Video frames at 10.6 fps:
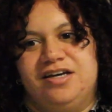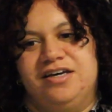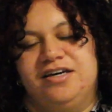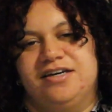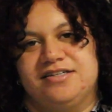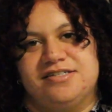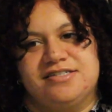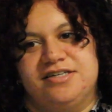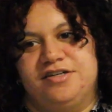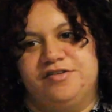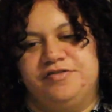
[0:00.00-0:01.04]
and
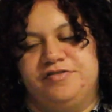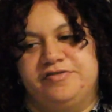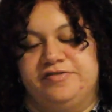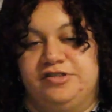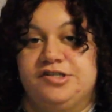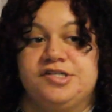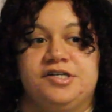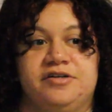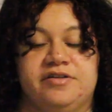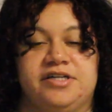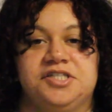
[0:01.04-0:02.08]
if you didn't
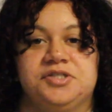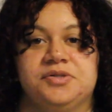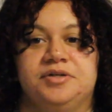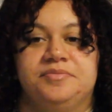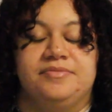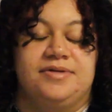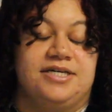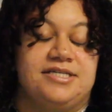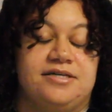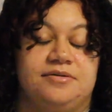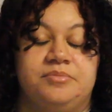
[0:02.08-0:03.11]
know that I drew them, I
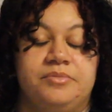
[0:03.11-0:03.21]
did.